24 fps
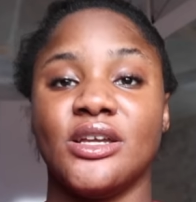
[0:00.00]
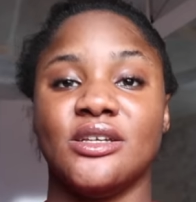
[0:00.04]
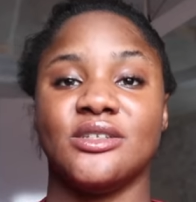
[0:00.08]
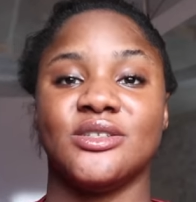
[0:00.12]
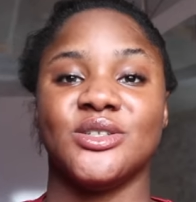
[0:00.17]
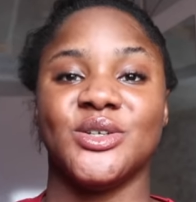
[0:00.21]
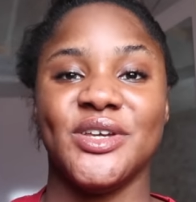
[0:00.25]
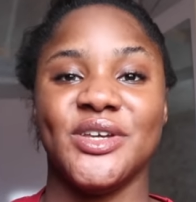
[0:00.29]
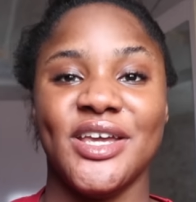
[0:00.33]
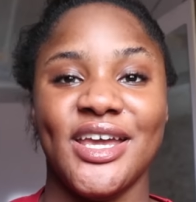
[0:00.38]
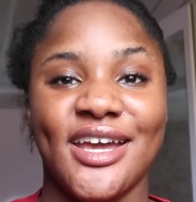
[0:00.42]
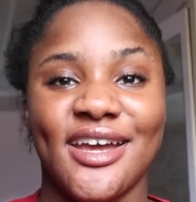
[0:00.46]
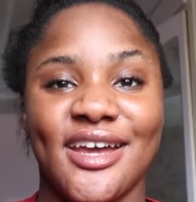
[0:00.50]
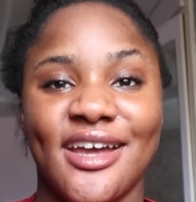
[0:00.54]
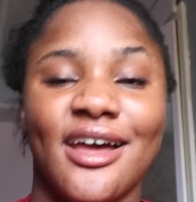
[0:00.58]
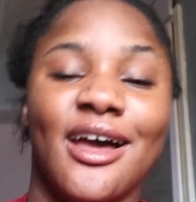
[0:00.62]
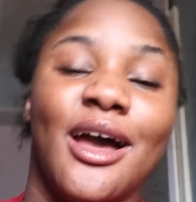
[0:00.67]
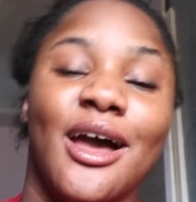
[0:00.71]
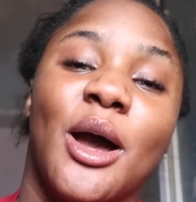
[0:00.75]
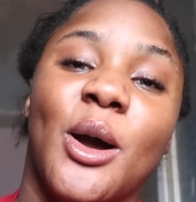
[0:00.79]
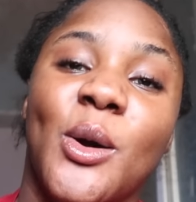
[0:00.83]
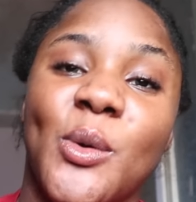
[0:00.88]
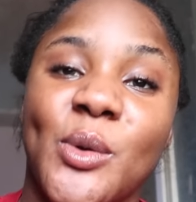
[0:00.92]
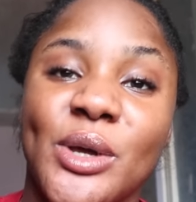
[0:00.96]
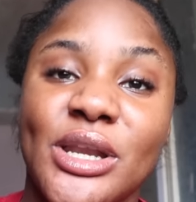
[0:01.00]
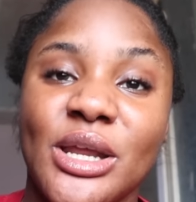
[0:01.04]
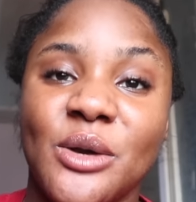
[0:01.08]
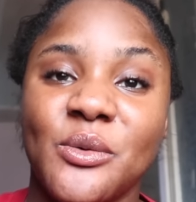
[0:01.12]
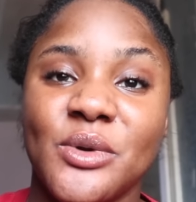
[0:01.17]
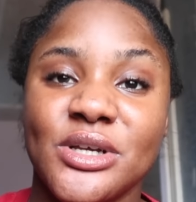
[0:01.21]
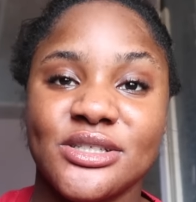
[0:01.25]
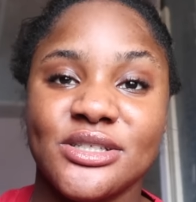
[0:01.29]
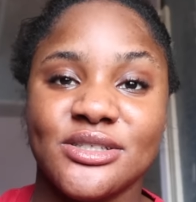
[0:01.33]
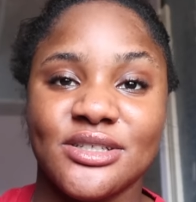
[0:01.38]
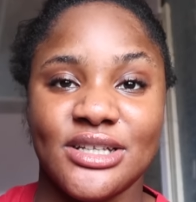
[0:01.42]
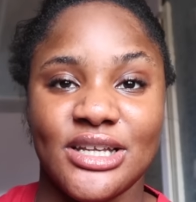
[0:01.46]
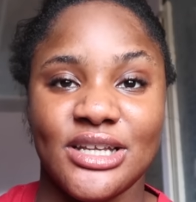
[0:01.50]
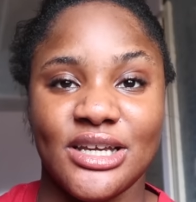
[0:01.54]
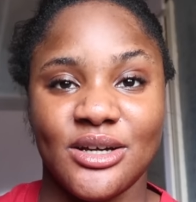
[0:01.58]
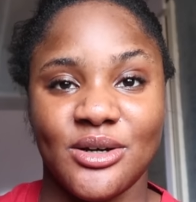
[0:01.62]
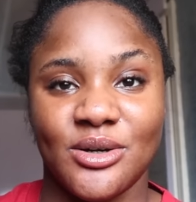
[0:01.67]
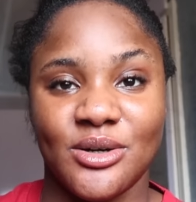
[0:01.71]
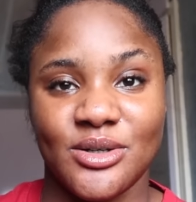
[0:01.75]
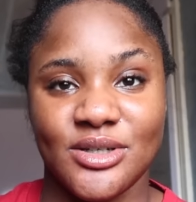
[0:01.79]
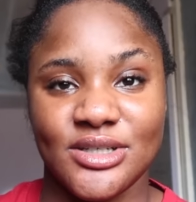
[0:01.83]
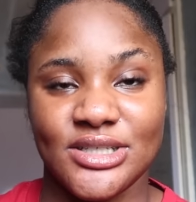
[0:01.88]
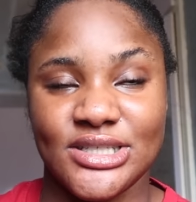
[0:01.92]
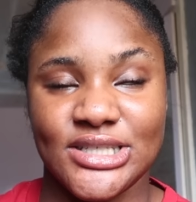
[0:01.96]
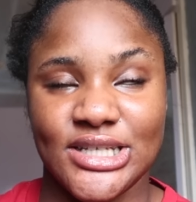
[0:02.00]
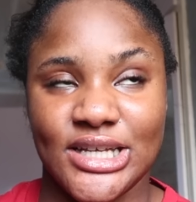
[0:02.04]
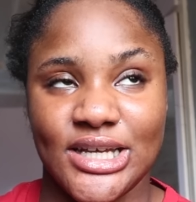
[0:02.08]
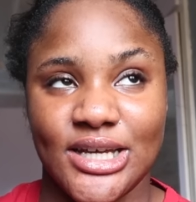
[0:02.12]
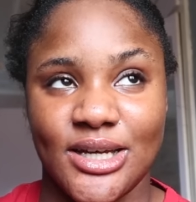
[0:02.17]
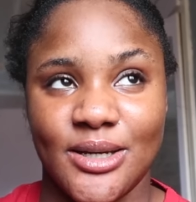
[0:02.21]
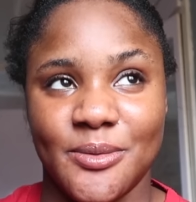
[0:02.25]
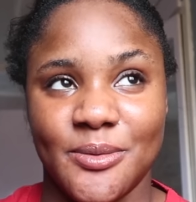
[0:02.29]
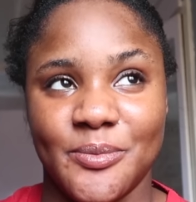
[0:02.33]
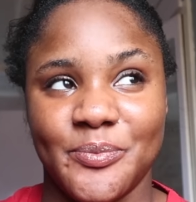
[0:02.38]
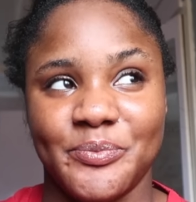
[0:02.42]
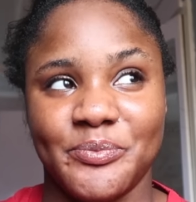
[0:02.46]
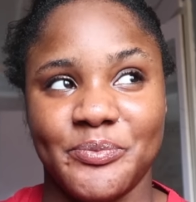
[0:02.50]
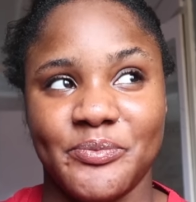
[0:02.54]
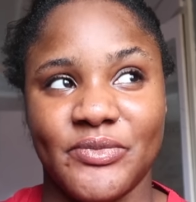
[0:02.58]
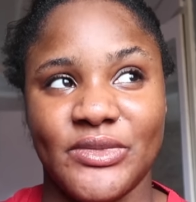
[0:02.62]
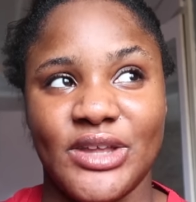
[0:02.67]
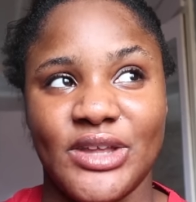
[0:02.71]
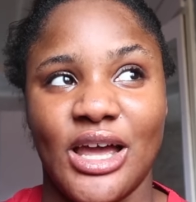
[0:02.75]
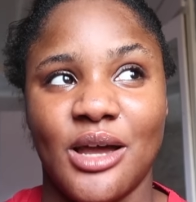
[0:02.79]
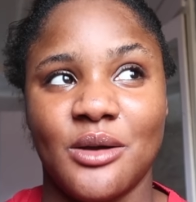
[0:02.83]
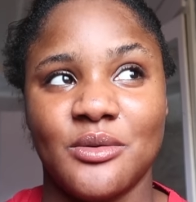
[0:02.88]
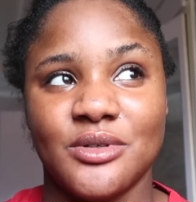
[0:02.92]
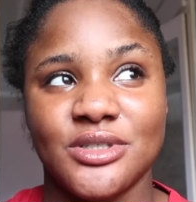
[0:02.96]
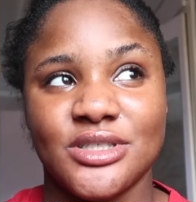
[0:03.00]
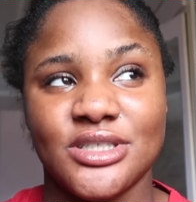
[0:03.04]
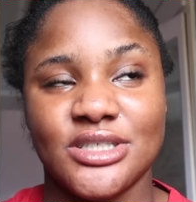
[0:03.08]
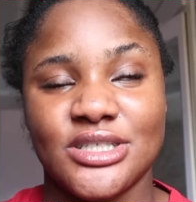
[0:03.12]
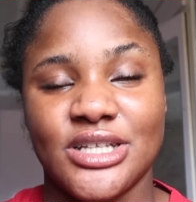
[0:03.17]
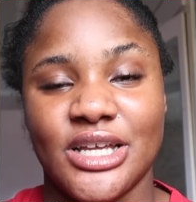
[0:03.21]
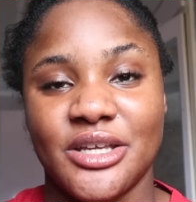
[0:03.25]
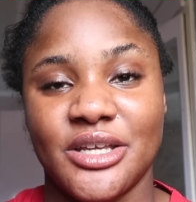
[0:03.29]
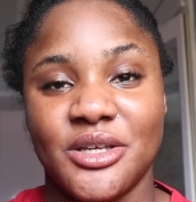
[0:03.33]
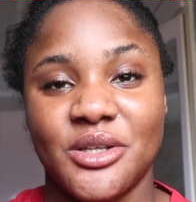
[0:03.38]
So yeah, when I went to Lagos, I was just like,